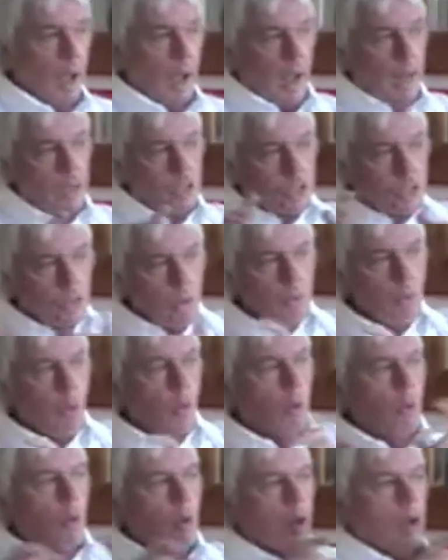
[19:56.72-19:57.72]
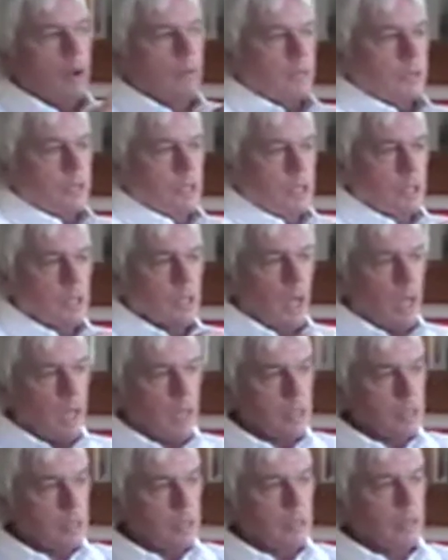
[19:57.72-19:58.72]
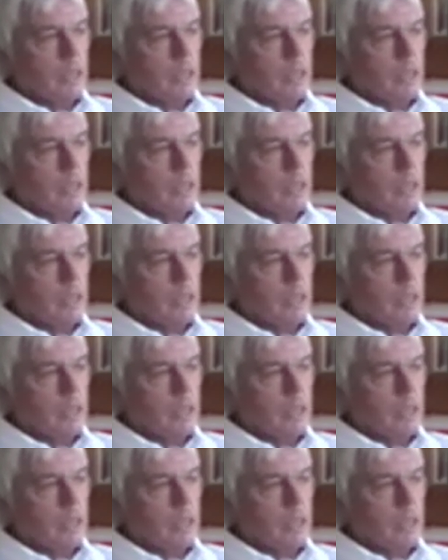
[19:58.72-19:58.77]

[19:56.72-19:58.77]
And so all over society,